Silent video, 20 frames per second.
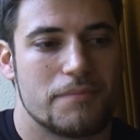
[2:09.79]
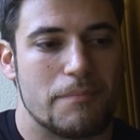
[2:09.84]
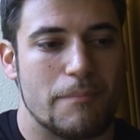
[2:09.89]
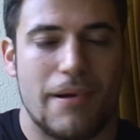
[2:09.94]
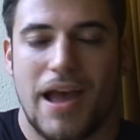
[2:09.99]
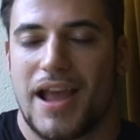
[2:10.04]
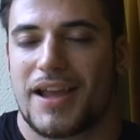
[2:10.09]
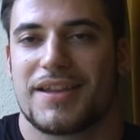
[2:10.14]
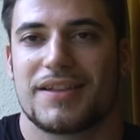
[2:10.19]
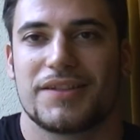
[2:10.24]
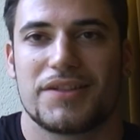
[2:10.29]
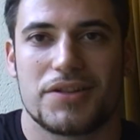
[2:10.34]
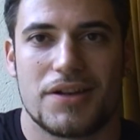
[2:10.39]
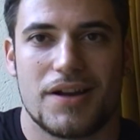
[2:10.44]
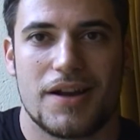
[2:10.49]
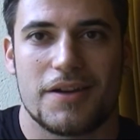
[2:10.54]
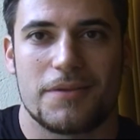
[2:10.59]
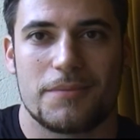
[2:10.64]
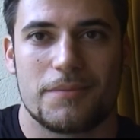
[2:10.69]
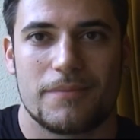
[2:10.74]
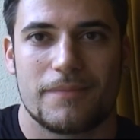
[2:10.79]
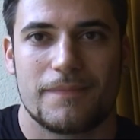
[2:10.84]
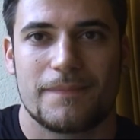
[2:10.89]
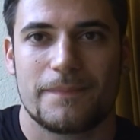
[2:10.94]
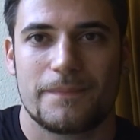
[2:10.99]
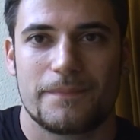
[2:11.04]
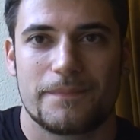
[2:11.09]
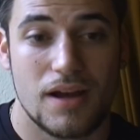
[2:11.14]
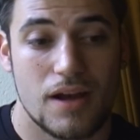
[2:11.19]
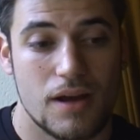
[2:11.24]
back in time
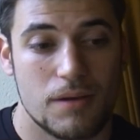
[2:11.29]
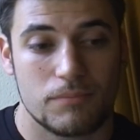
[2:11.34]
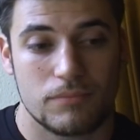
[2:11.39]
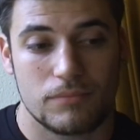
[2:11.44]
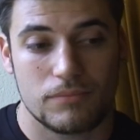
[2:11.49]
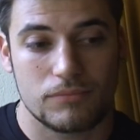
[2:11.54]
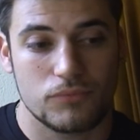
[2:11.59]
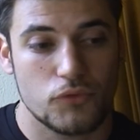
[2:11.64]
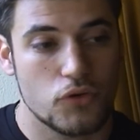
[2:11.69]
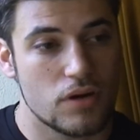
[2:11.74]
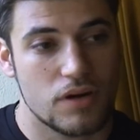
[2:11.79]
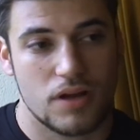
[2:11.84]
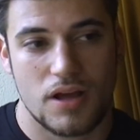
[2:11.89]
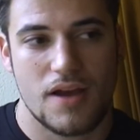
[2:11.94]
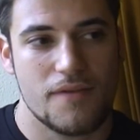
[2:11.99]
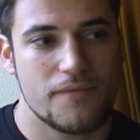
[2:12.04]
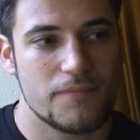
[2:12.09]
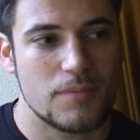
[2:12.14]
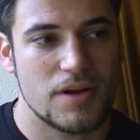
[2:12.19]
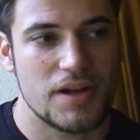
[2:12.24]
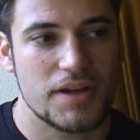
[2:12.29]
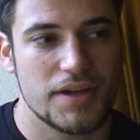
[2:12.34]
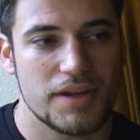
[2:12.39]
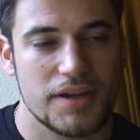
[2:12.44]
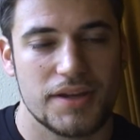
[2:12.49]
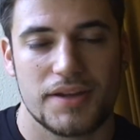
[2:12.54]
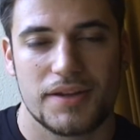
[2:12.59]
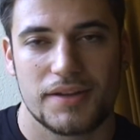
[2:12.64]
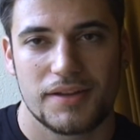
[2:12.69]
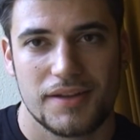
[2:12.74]
i'm gonna have
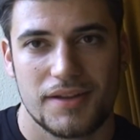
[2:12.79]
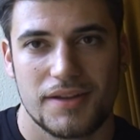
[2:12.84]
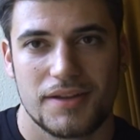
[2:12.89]
my